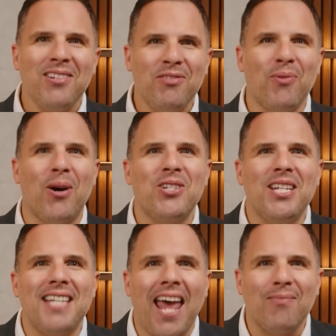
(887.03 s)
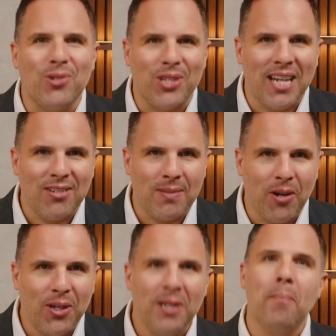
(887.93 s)
for watching Dan Wootton
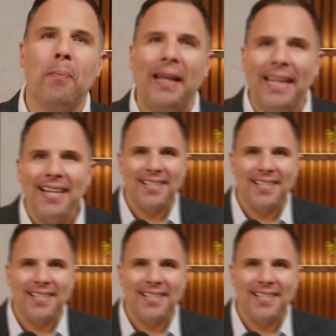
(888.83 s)
Outspoken. Please